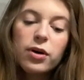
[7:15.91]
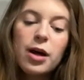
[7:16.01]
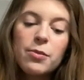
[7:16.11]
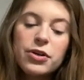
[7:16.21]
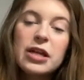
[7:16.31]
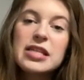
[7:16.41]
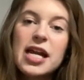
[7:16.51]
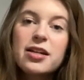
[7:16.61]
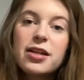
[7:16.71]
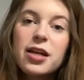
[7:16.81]
I'm really excited
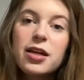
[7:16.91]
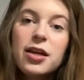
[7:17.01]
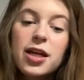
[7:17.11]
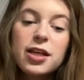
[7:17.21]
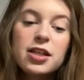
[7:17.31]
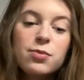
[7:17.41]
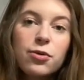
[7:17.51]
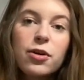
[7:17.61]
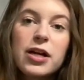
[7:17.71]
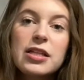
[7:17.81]
to like
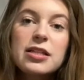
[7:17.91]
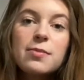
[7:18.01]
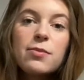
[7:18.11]
explore it some